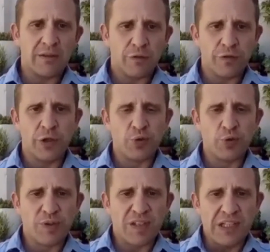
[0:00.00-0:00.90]

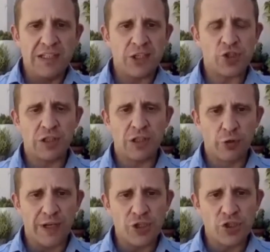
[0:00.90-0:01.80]
firms with
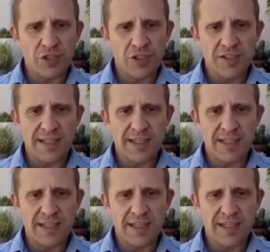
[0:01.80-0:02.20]
additional registers.